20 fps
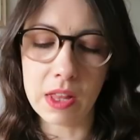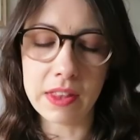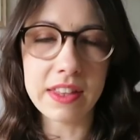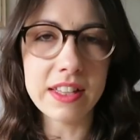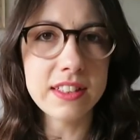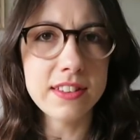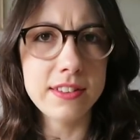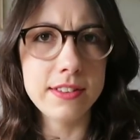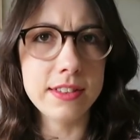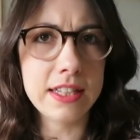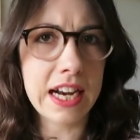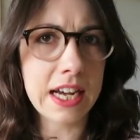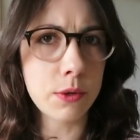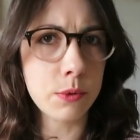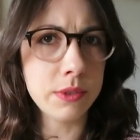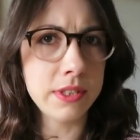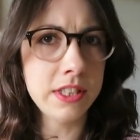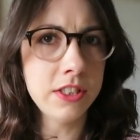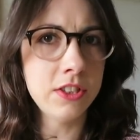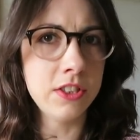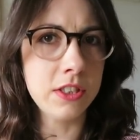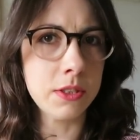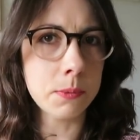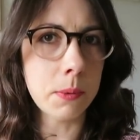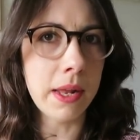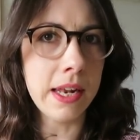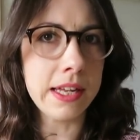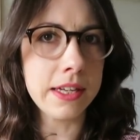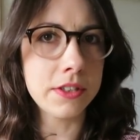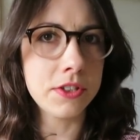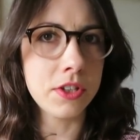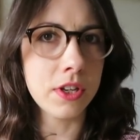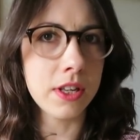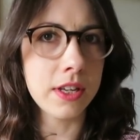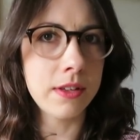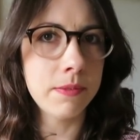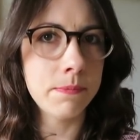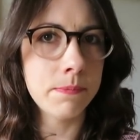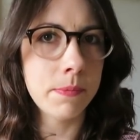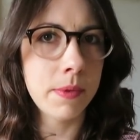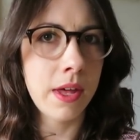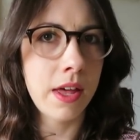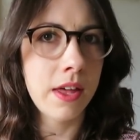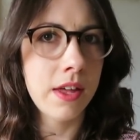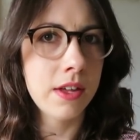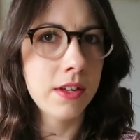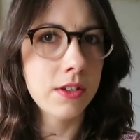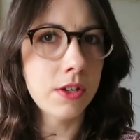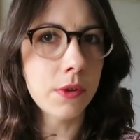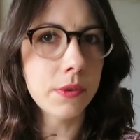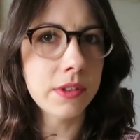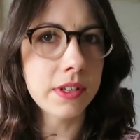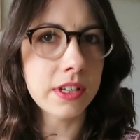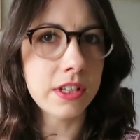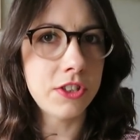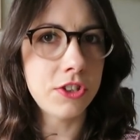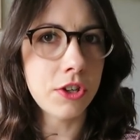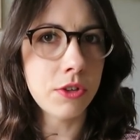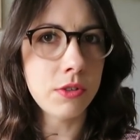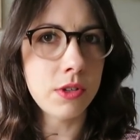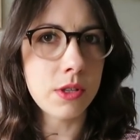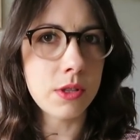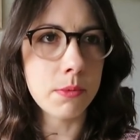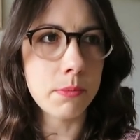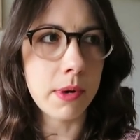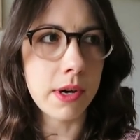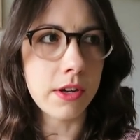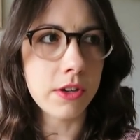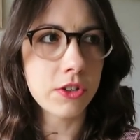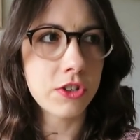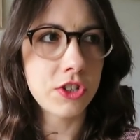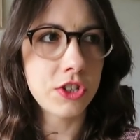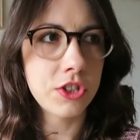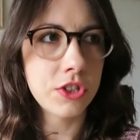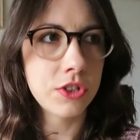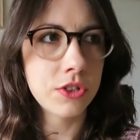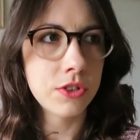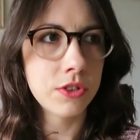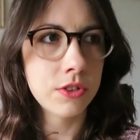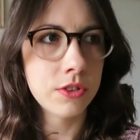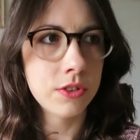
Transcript: think this is an acquisition as well, actually. Don't think I'd show me the March